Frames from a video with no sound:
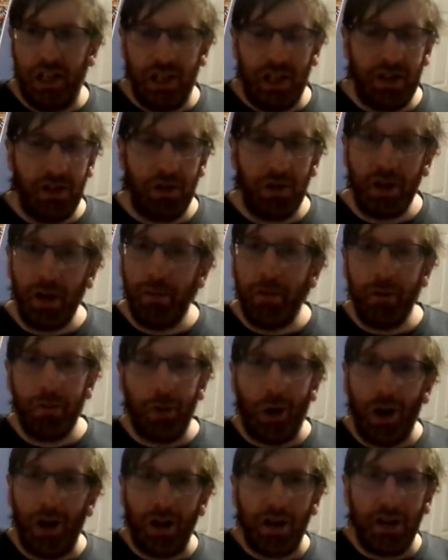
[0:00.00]
Don't get me
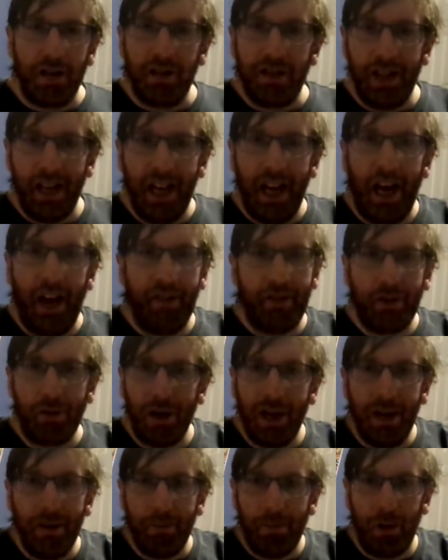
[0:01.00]
wrong; they have
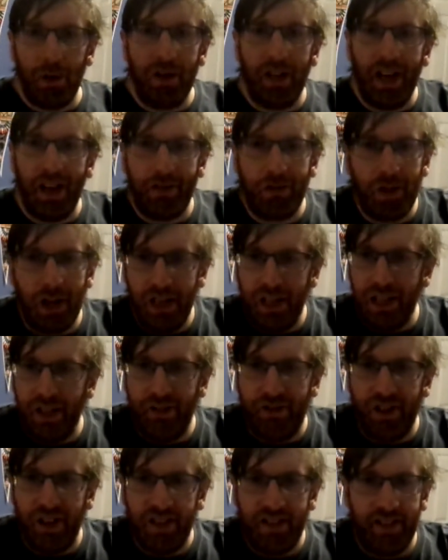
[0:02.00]
great, both have great
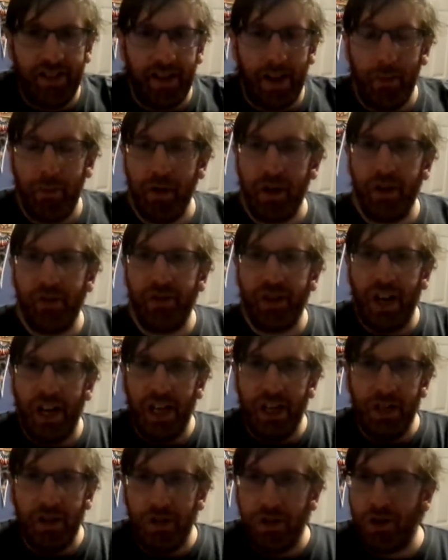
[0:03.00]
defenses. I mean, you've
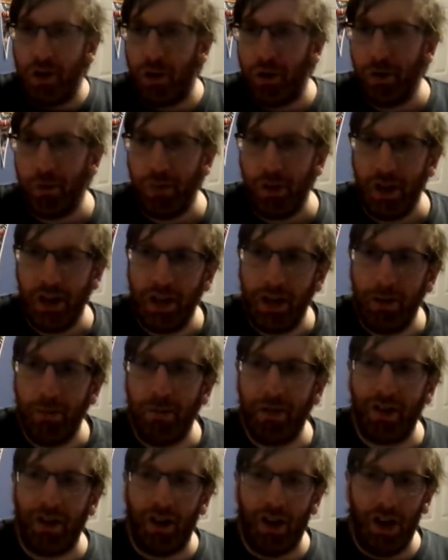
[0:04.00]
got Jonah
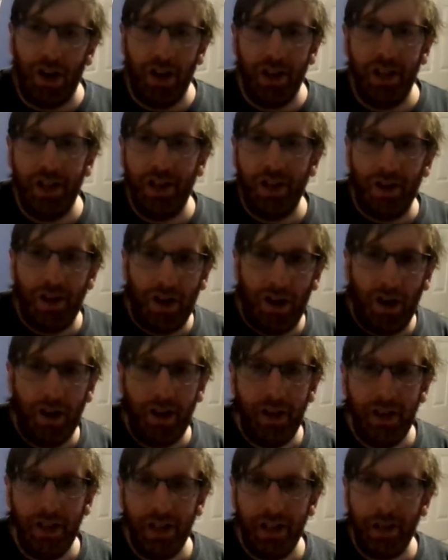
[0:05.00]
Williams on the
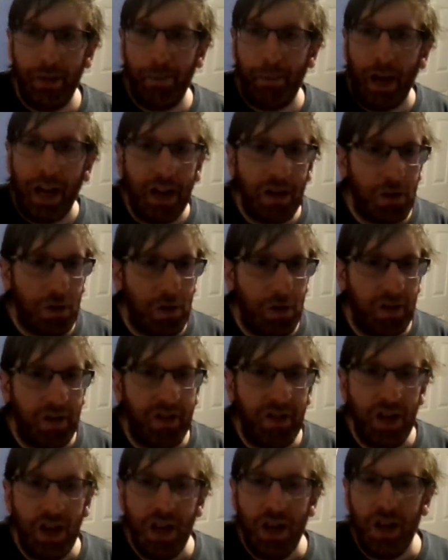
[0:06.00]
on the
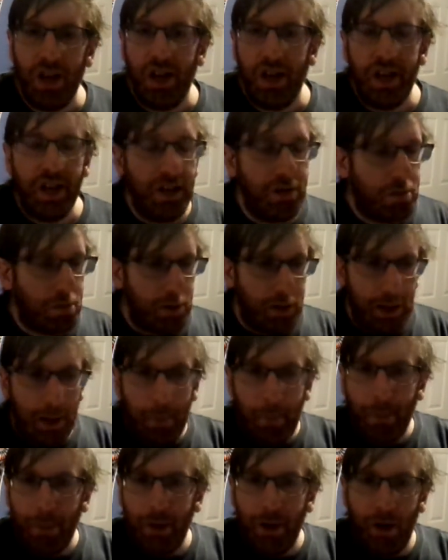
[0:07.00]
Bengals. He grew
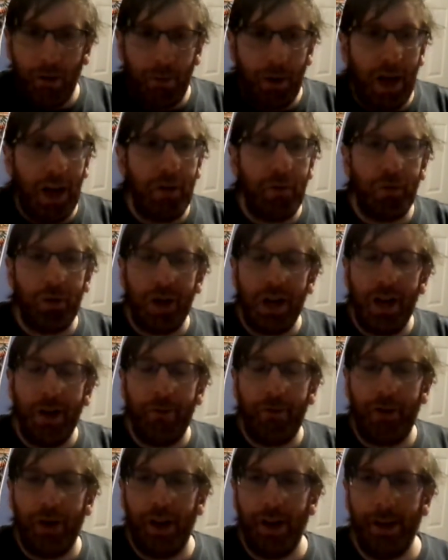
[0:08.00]
up around where
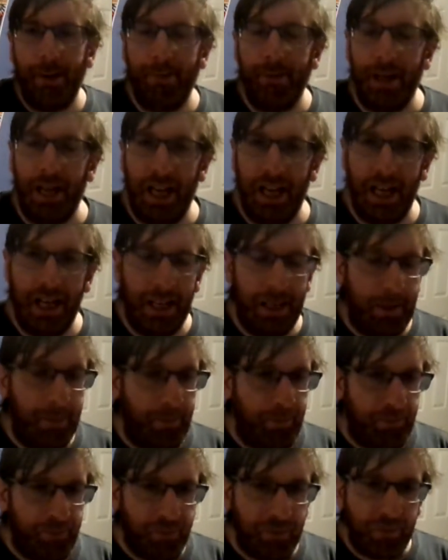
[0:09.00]
I'm from,
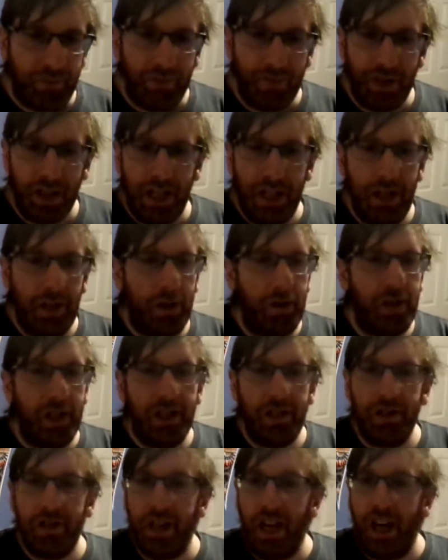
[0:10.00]
and you know
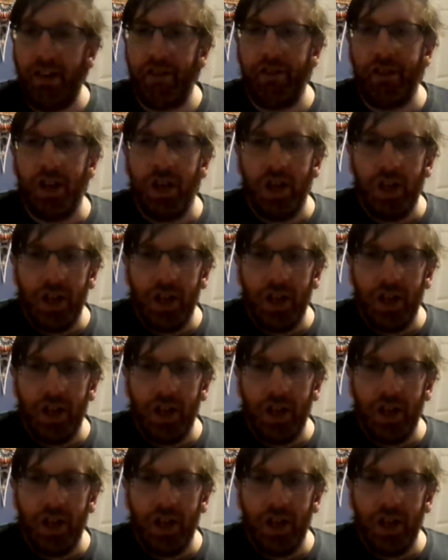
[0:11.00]
they just have.